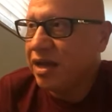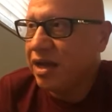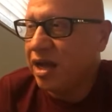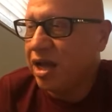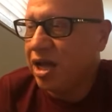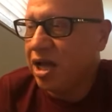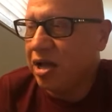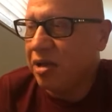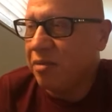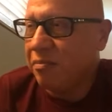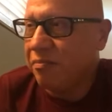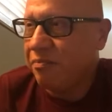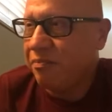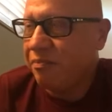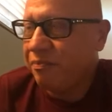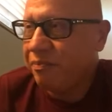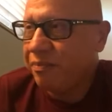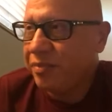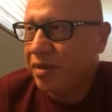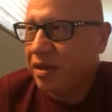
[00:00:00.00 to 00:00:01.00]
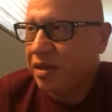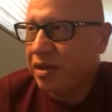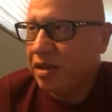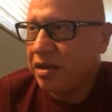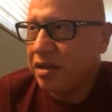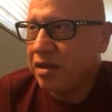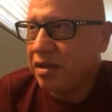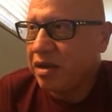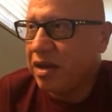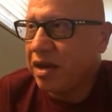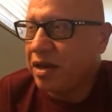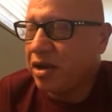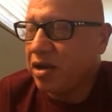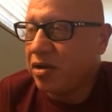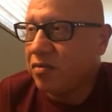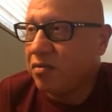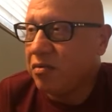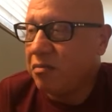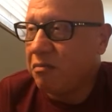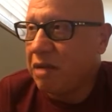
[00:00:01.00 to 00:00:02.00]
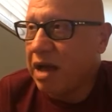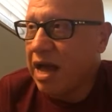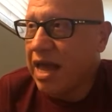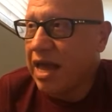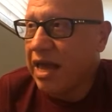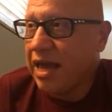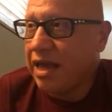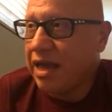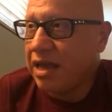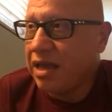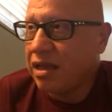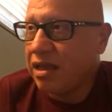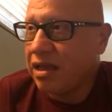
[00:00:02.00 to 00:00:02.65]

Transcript: Um, you know, my,